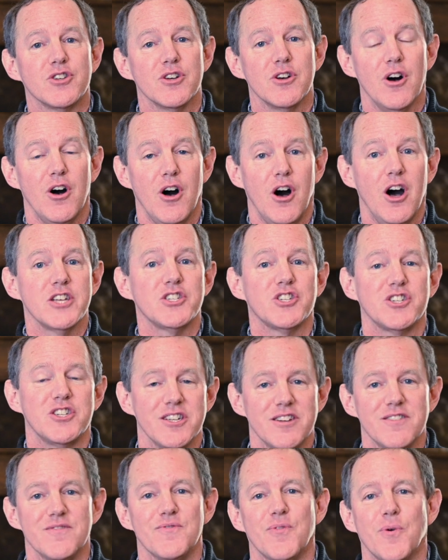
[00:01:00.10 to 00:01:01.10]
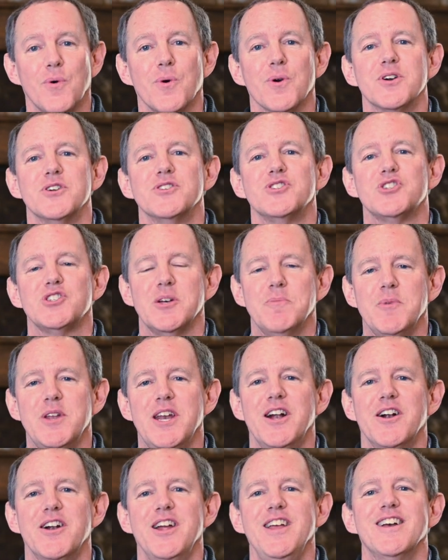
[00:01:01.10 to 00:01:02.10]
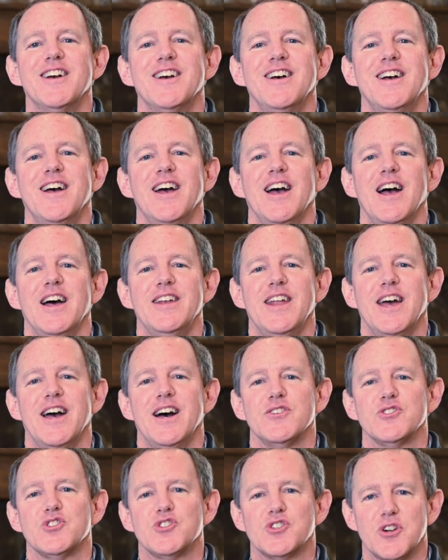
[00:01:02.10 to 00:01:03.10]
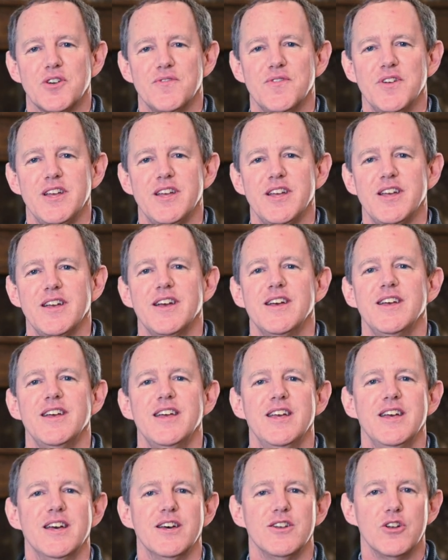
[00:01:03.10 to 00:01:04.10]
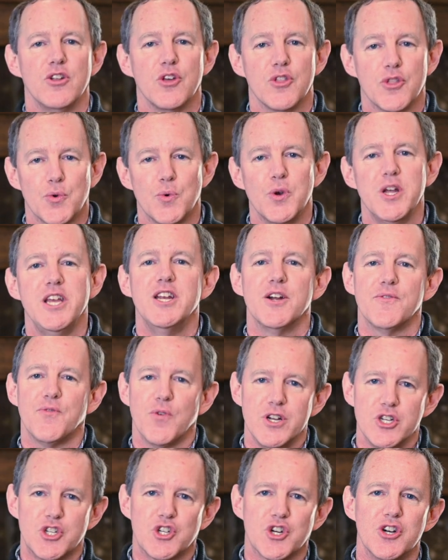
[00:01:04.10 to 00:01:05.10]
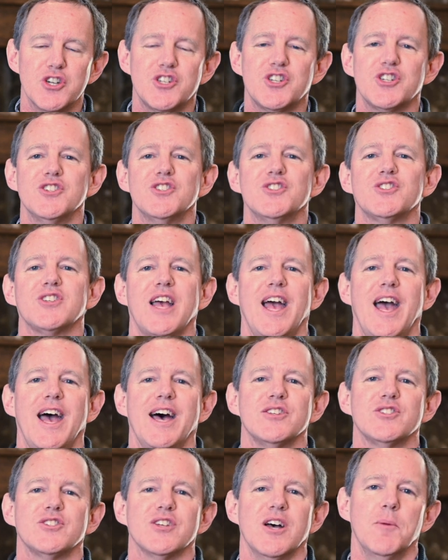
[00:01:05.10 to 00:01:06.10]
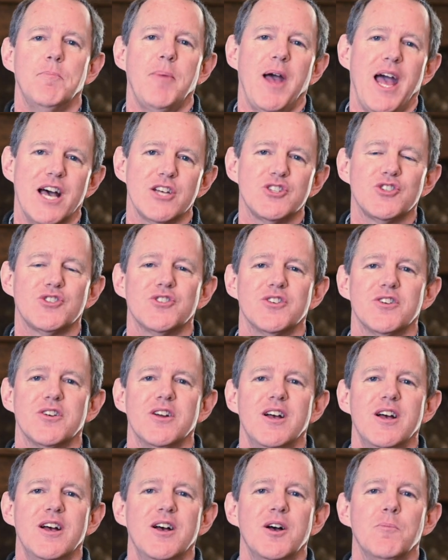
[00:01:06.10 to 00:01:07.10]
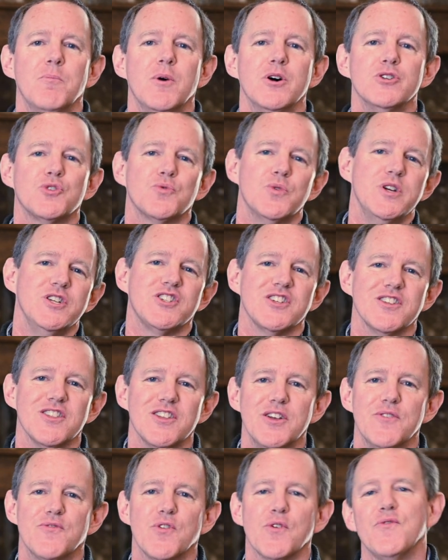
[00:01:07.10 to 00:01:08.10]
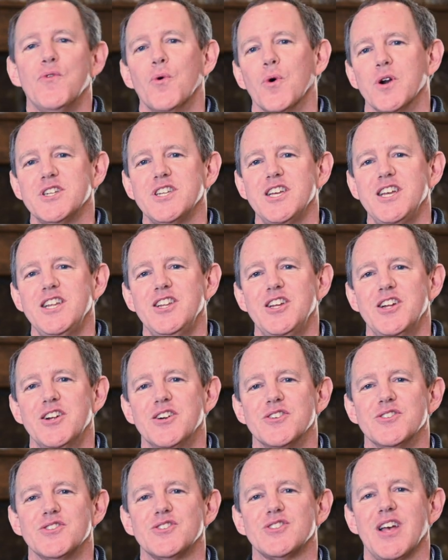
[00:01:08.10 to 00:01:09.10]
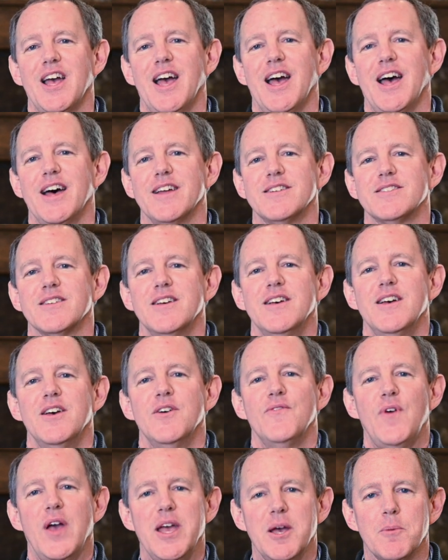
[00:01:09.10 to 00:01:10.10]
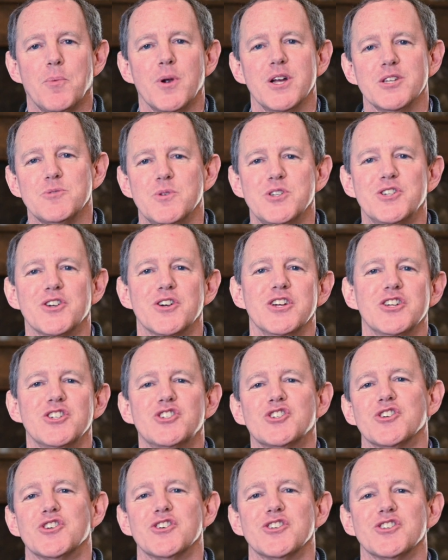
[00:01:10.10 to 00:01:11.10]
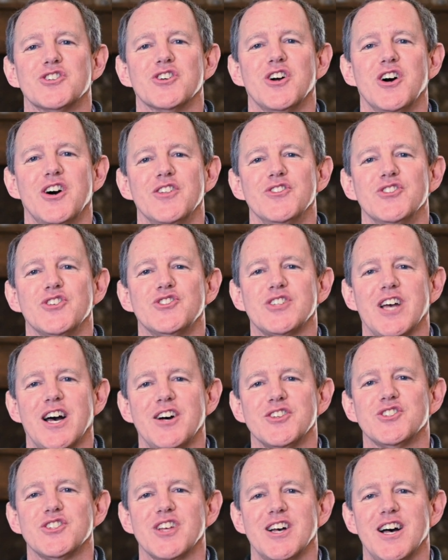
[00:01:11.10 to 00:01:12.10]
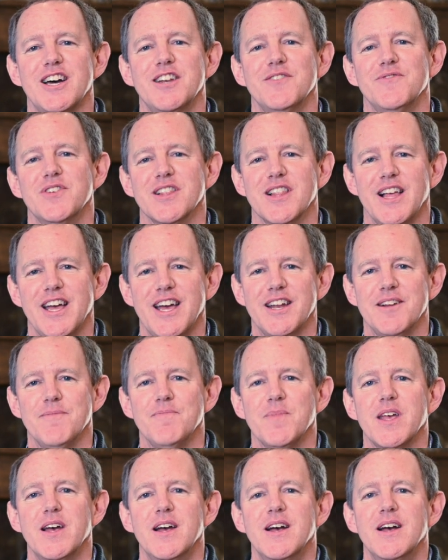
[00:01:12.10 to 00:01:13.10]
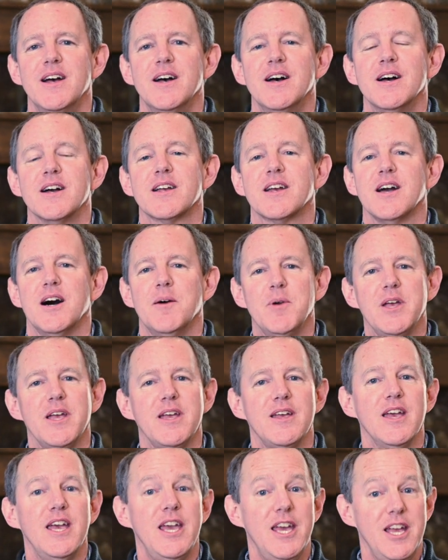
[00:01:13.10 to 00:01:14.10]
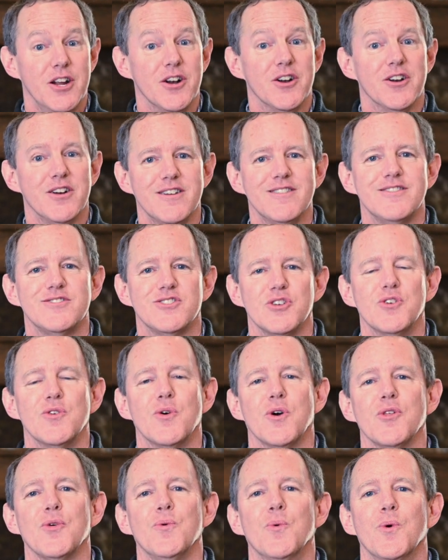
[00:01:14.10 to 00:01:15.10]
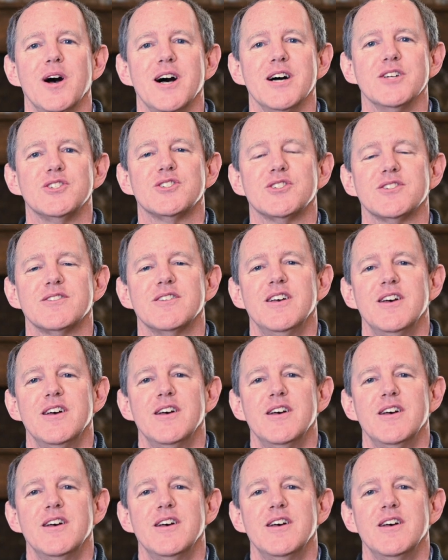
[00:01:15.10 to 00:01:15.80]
to Austin for seminary, and now serving in three different churches as a pastor, most recently for 14 years at Fayette Presbyterian Church on the south side of Atlanta. Coming here to Northwest